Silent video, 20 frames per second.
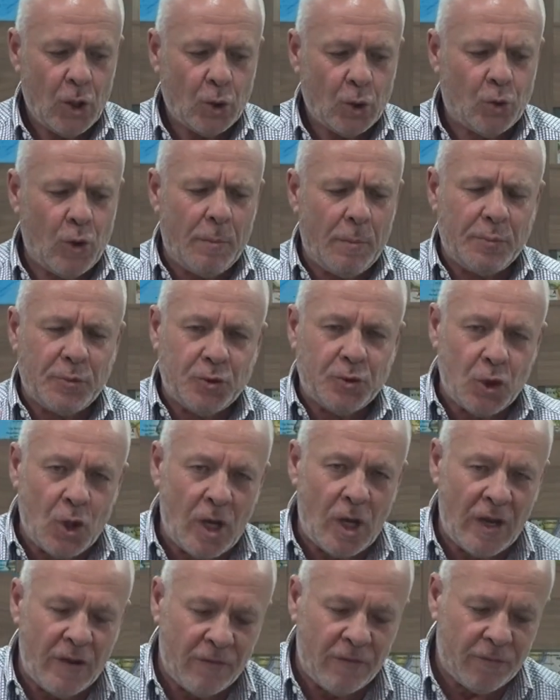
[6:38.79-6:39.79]
To
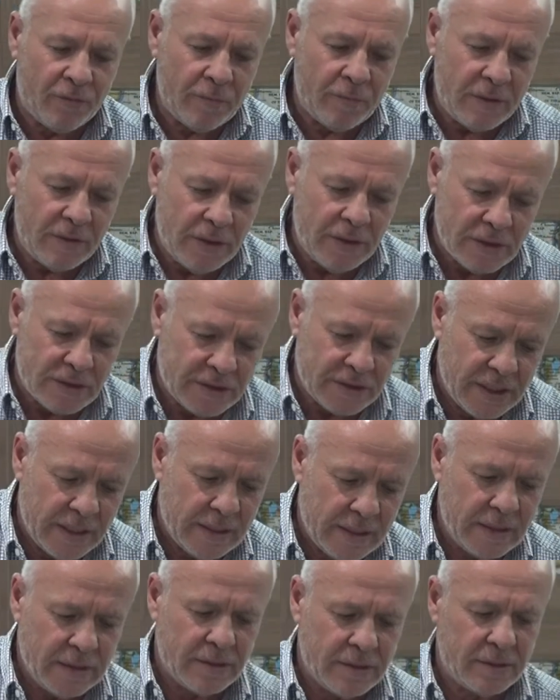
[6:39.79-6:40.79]
observe these
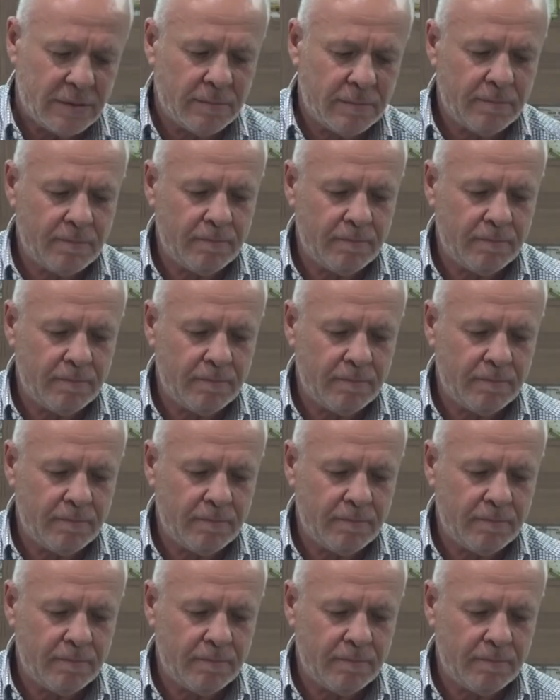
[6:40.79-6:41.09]
things